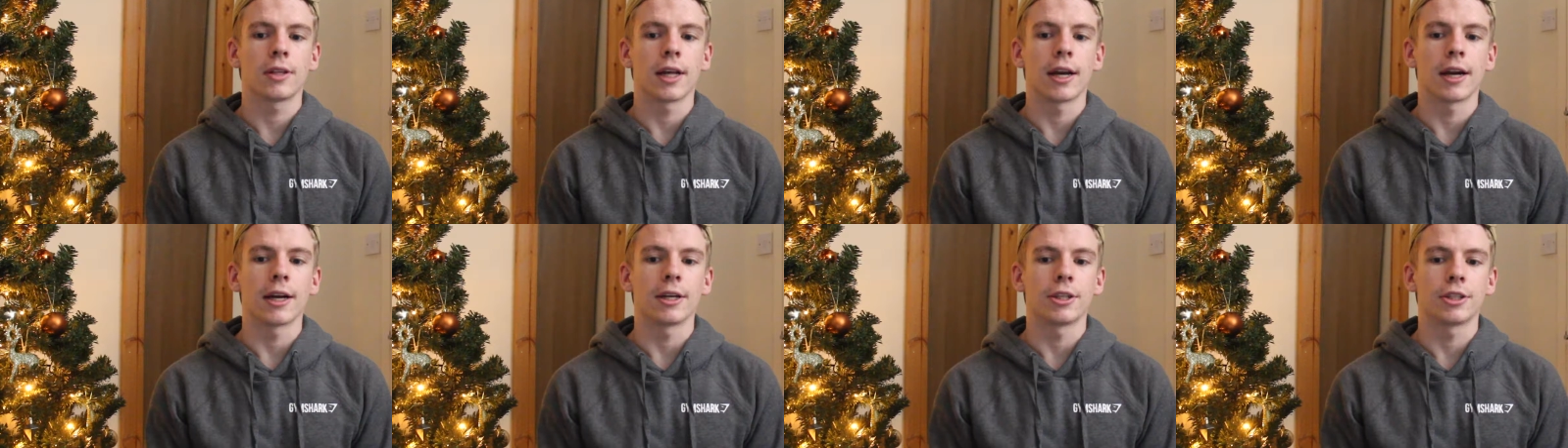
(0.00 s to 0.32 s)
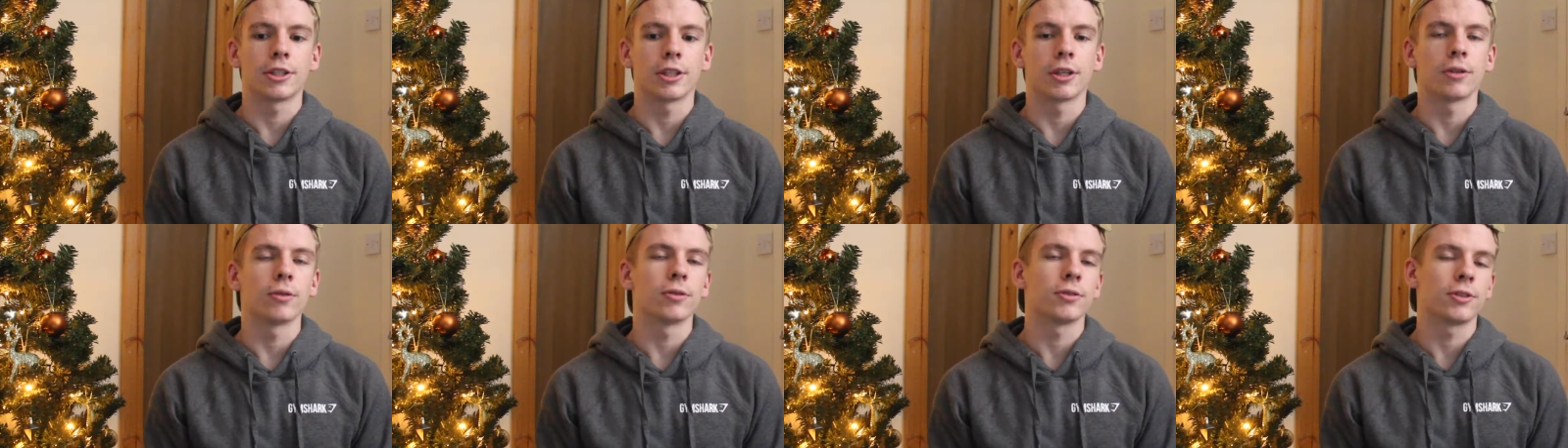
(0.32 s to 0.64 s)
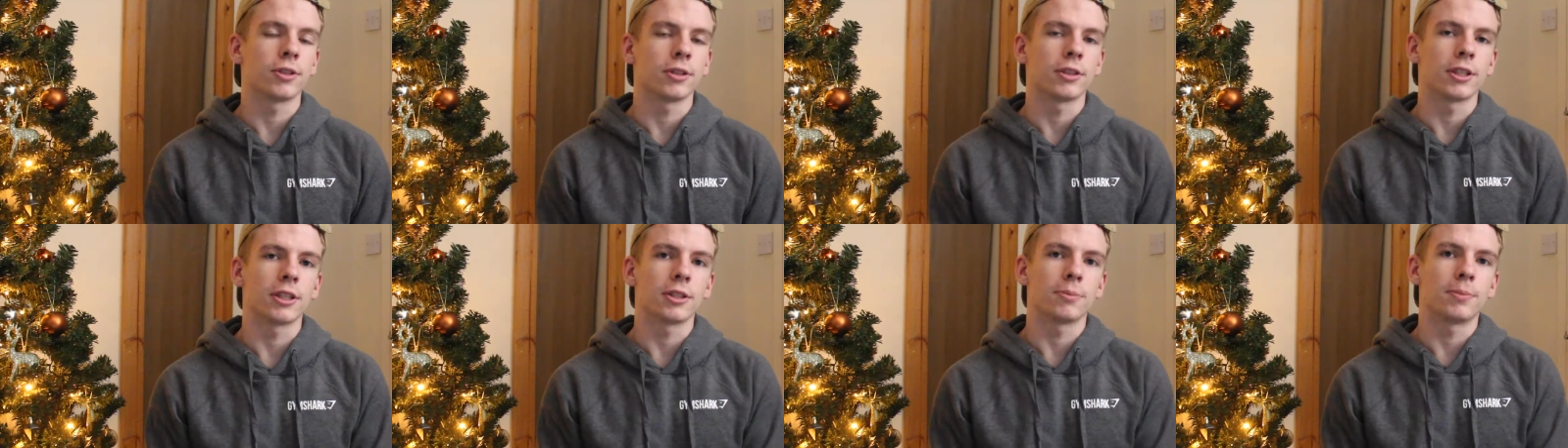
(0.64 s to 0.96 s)
that I show,
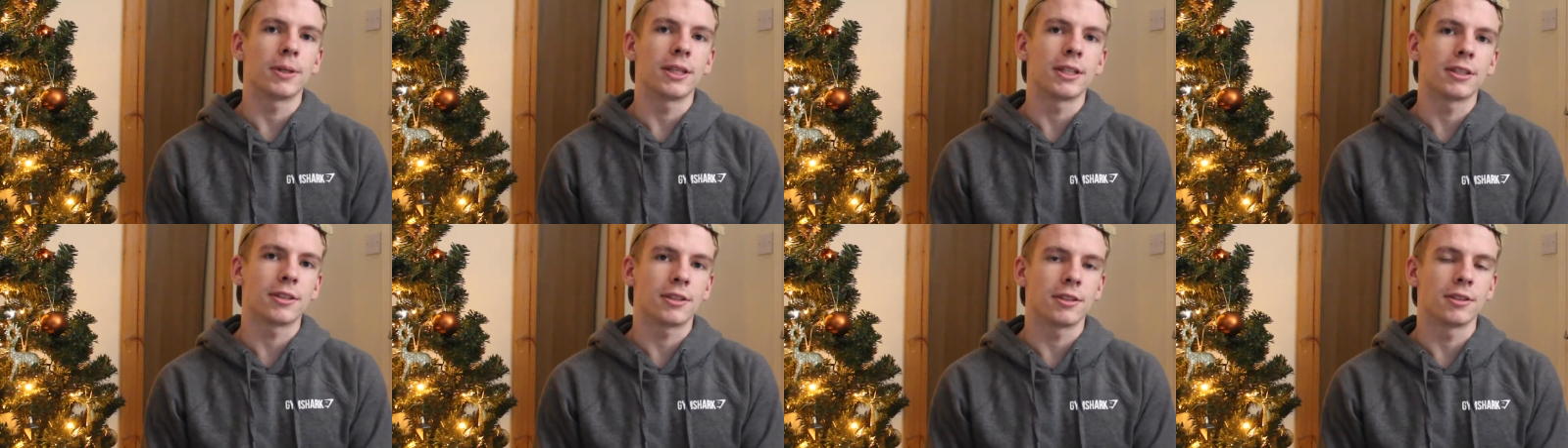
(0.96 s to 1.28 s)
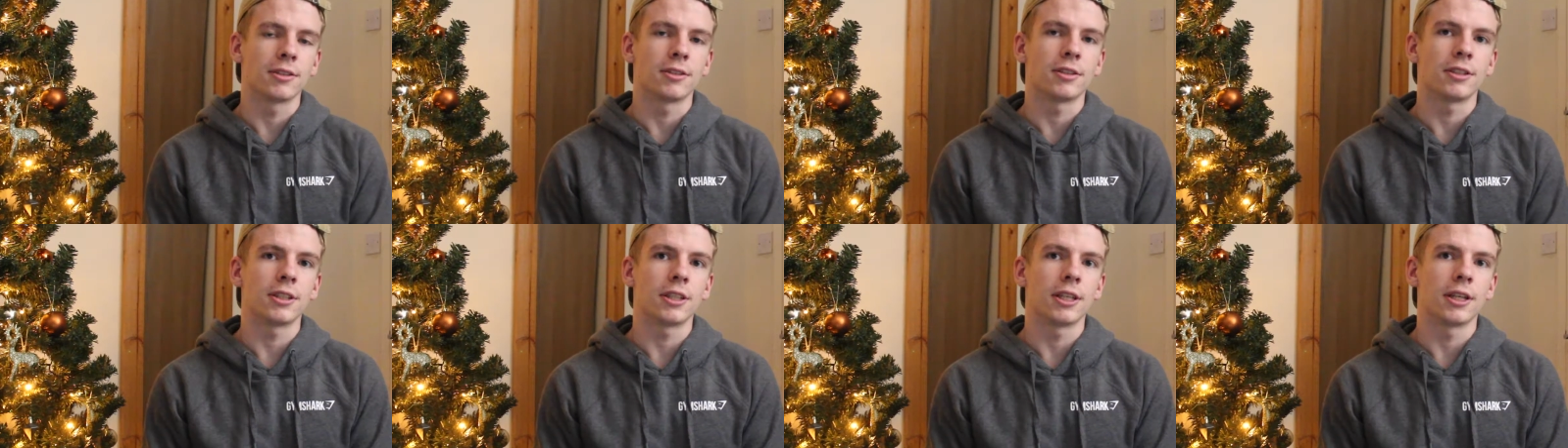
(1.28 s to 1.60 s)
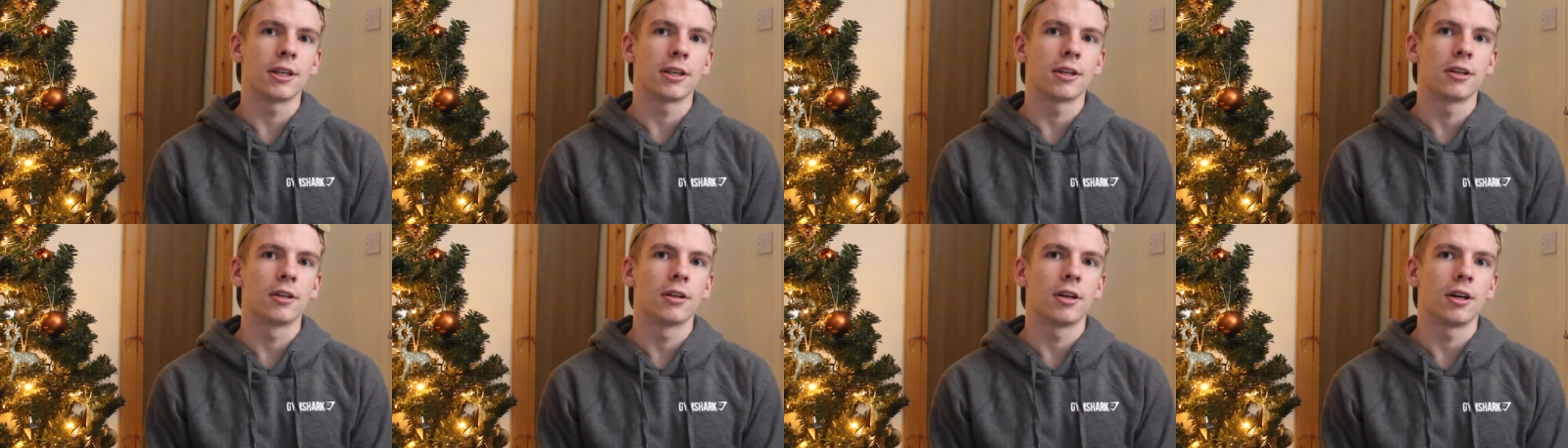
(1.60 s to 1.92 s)
such as being
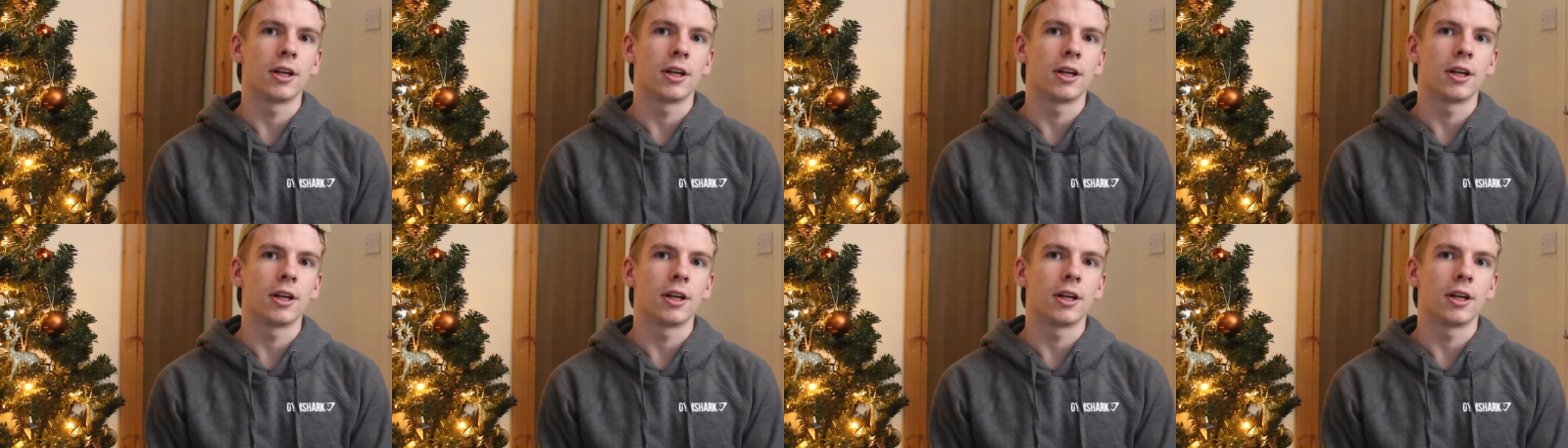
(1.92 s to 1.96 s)
sincere,